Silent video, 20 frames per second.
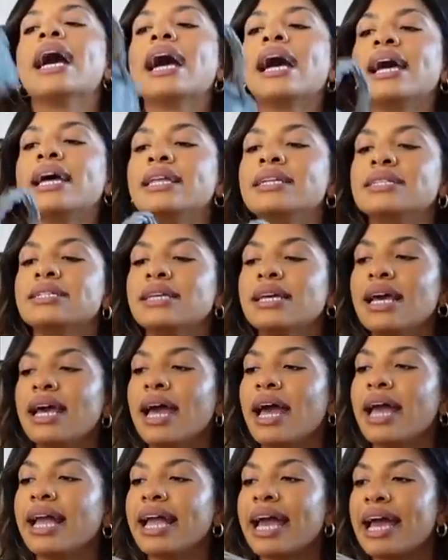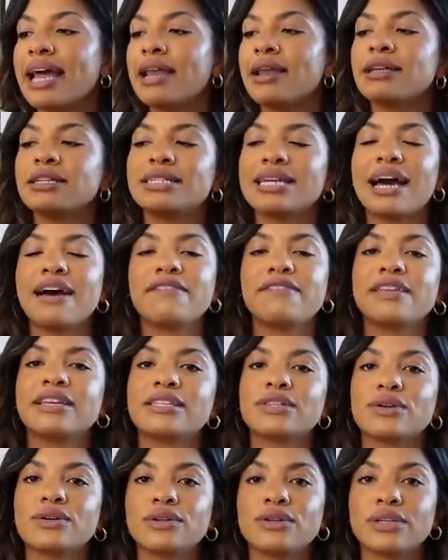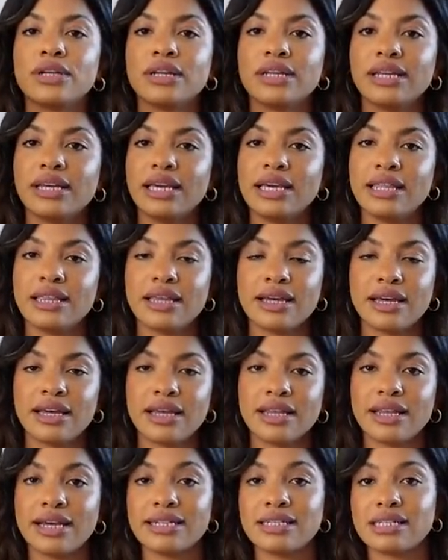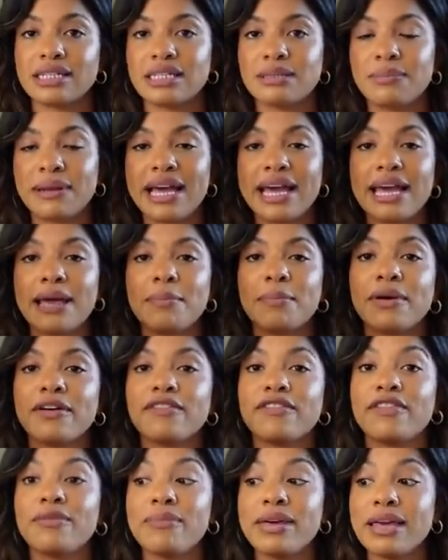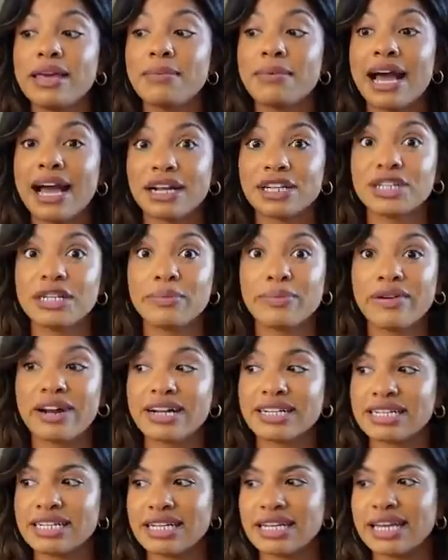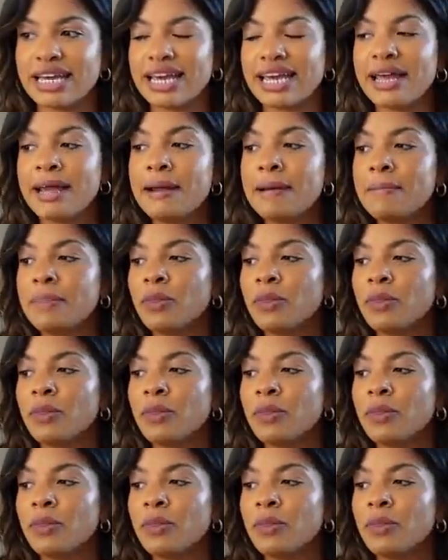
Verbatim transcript: And again, to have this on either like display, but for me, actually practically,